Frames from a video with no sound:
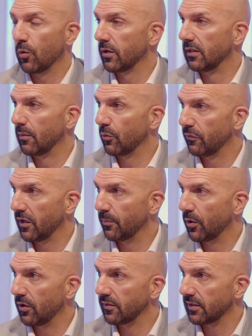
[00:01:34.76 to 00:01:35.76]
quite a number of
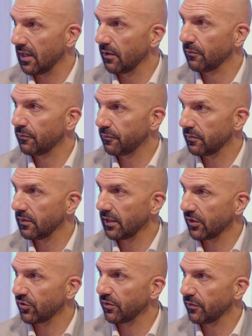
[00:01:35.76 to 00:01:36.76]
our buyers that have
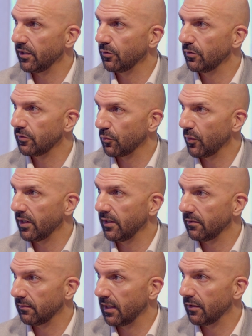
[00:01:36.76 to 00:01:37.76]
electric vehicles
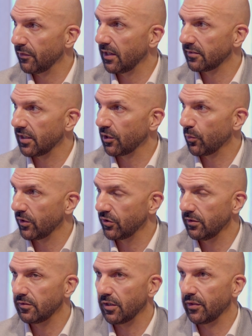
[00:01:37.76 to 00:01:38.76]
already and have asked that
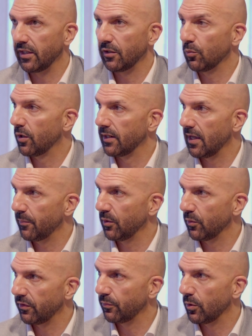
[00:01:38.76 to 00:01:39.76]
question, so they're quite
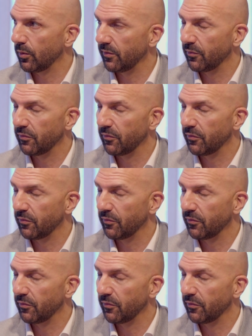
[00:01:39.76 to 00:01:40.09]
happy with what we've